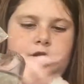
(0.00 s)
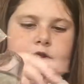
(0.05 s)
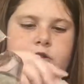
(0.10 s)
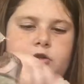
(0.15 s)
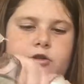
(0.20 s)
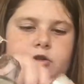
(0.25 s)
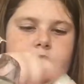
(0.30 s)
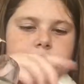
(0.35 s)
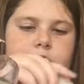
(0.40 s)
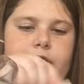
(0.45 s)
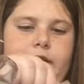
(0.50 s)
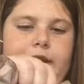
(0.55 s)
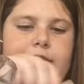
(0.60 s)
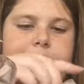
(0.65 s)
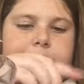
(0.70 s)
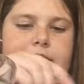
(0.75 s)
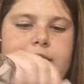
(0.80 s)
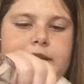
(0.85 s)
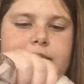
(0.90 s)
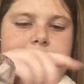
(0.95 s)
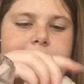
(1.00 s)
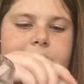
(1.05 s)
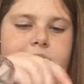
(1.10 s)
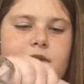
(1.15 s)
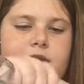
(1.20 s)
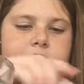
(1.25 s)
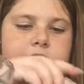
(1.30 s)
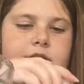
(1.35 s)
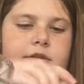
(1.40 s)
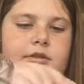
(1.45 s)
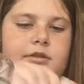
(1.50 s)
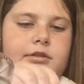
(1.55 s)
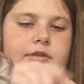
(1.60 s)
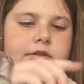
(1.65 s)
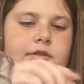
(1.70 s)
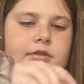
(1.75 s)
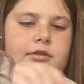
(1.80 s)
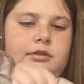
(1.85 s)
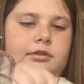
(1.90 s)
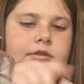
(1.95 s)
Screw it on nice and tight.
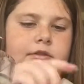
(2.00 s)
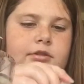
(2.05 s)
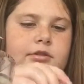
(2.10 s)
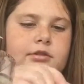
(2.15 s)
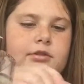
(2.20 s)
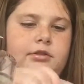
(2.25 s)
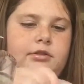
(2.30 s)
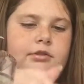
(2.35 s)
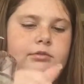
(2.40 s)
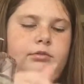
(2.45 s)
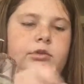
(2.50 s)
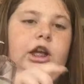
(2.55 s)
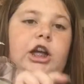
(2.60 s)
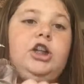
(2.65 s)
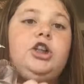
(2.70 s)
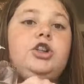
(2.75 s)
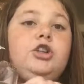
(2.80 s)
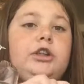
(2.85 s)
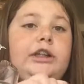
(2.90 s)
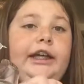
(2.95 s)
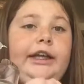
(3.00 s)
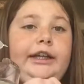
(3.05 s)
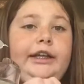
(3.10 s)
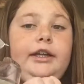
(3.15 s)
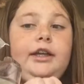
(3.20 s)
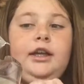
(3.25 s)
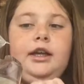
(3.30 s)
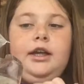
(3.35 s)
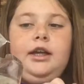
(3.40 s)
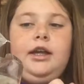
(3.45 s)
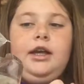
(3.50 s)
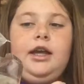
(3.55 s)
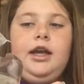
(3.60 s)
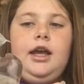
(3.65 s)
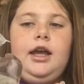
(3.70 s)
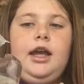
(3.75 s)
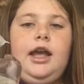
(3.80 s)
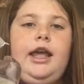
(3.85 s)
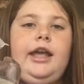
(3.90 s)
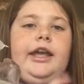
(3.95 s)
Not too tight.
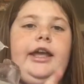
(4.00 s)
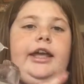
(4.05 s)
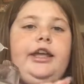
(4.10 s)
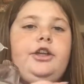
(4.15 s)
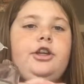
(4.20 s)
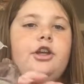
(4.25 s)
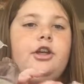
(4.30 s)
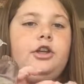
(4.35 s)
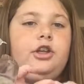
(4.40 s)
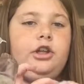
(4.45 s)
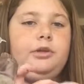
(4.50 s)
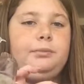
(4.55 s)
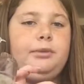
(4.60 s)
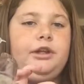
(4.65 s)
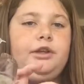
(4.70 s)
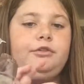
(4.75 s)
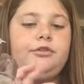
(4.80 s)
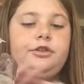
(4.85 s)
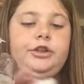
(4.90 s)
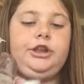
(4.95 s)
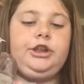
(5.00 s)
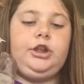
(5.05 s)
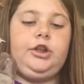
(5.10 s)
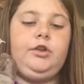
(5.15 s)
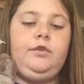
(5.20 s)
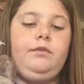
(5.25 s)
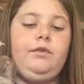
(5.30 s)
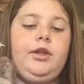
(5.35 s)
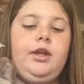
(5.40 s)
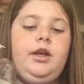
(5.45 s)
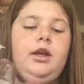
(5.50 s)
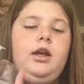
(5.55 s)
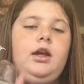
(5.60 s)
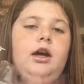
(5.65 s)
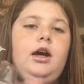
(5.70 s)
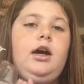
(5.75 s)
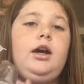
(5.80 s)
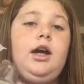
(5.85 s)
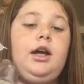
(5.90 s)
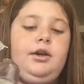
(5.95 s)
And you're going to put it in the freezer.
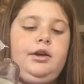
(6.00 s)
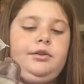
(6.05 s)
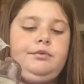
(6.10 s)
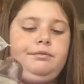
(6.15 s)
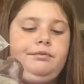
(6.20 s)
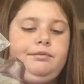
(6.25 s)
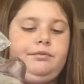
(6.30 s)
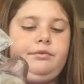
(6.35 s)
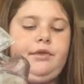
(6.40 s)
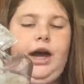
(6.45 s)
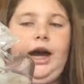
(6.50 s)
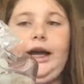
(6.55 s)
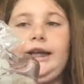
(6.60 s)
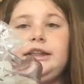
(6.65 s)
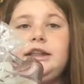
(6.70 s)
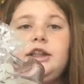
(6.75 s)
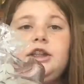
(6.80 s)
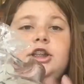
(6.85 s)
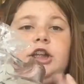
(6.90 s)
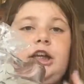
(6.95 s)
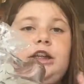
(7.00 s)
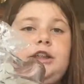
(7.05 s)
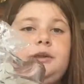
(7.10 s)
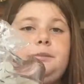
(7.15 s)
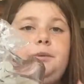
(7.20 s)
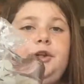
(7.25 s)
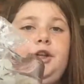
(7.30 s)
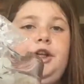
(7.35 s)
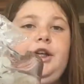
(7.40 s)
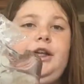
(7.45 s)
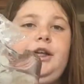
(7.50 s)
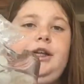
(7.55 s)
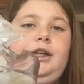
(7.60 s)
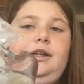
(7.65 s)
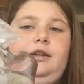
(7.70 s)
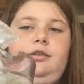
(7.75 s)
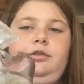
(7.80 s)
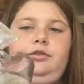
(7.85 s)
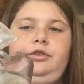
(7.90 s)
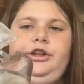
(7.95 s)
I suggest putting it
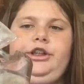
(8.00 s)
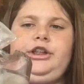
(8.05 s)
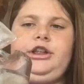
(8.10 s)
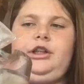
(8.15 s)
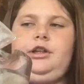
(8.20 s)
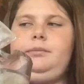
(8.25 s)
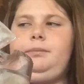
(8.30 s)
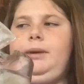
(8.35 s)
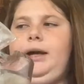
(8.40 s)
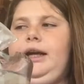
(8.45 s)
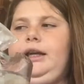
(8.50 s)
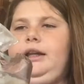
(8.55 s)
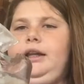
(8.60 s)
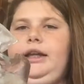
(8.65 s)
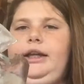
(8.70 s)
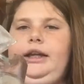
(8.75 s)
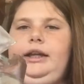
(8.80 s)
in the freezer by